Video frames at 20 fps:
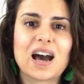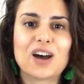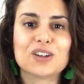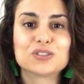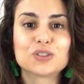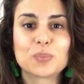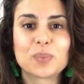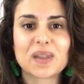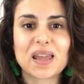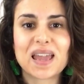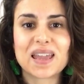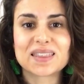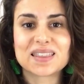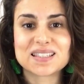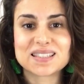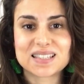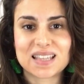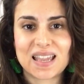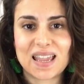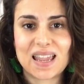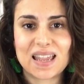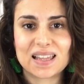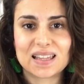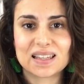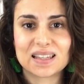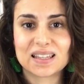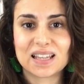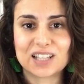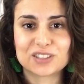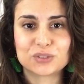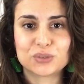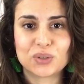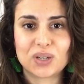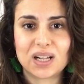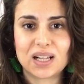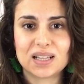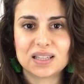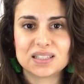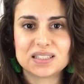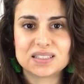How to play the scale
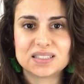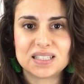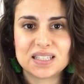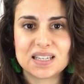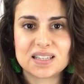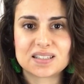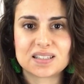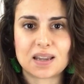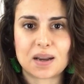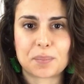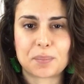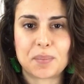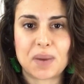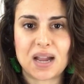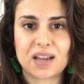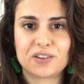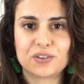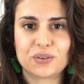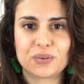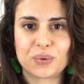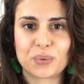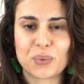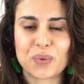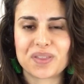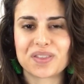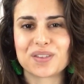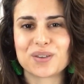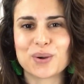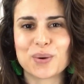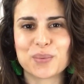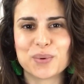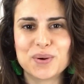natural G sharp minor with the